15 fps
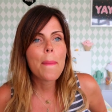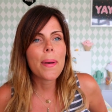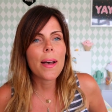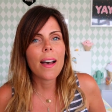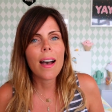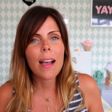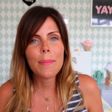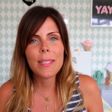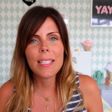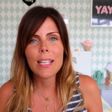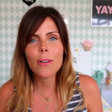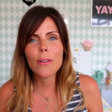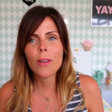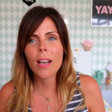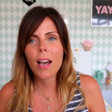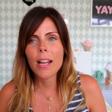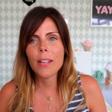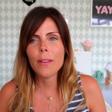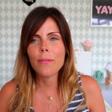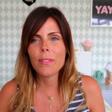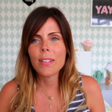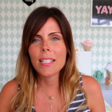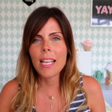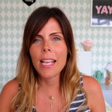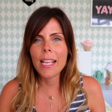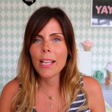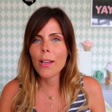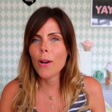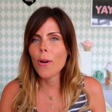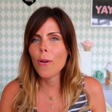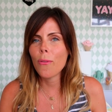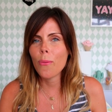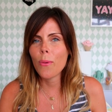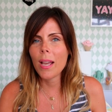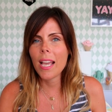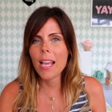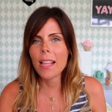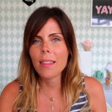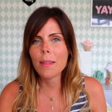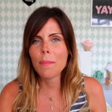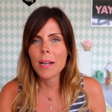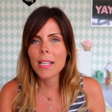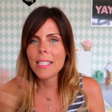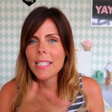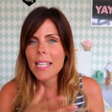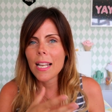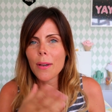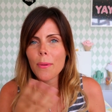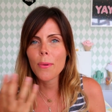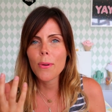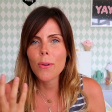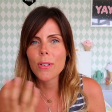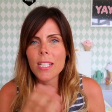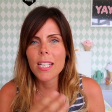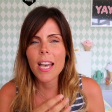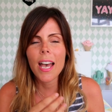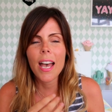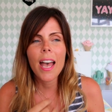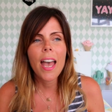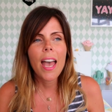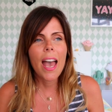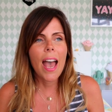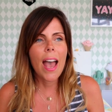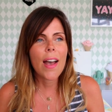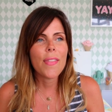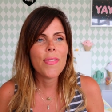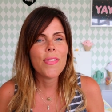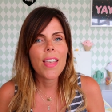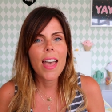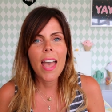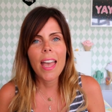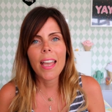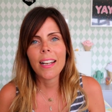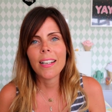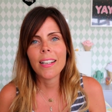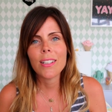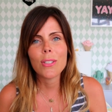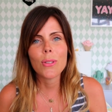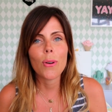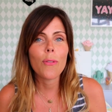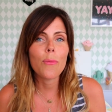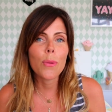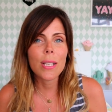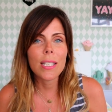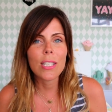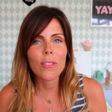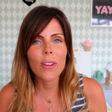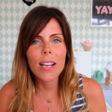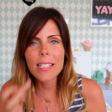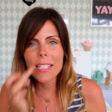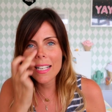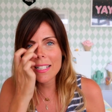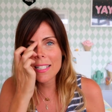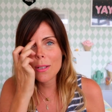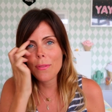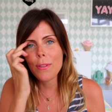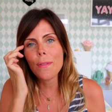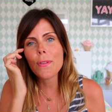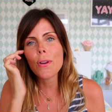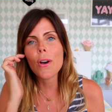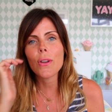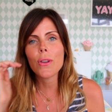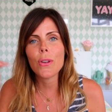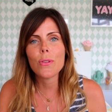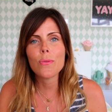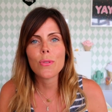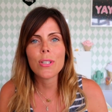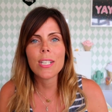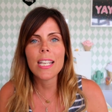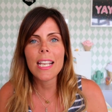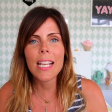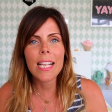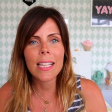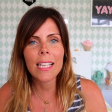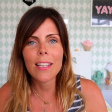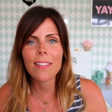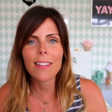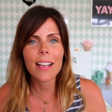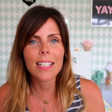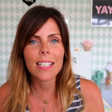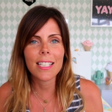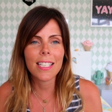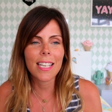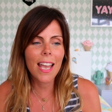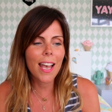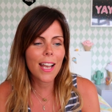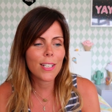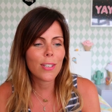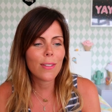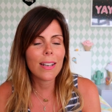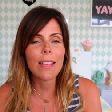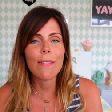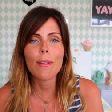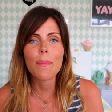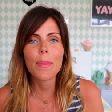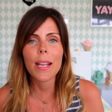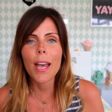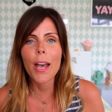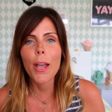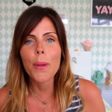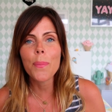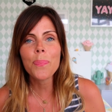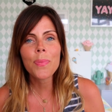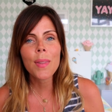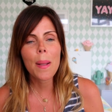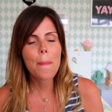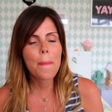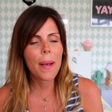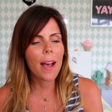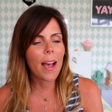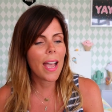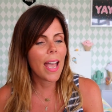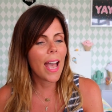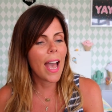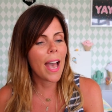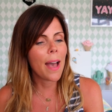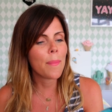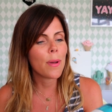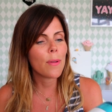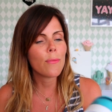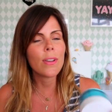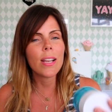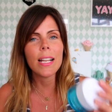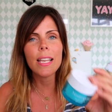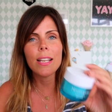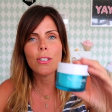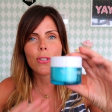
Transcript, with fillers: But I'm still kind of taking it off with my cellar water and then sort of moisturising. So if you've got a good routine that you'd like to share, do leave it below. But I am really